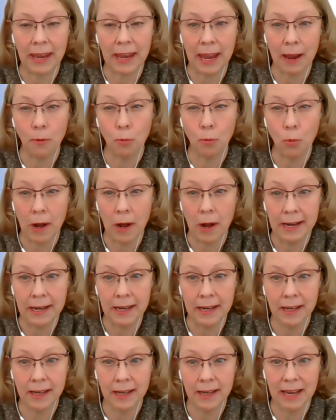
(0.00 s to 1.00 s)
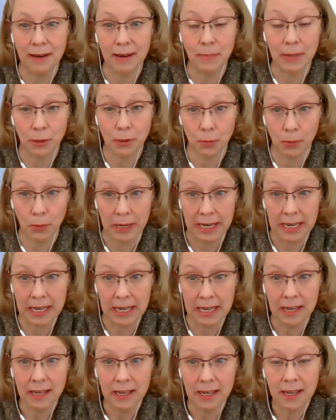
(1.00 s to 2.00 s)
get one in between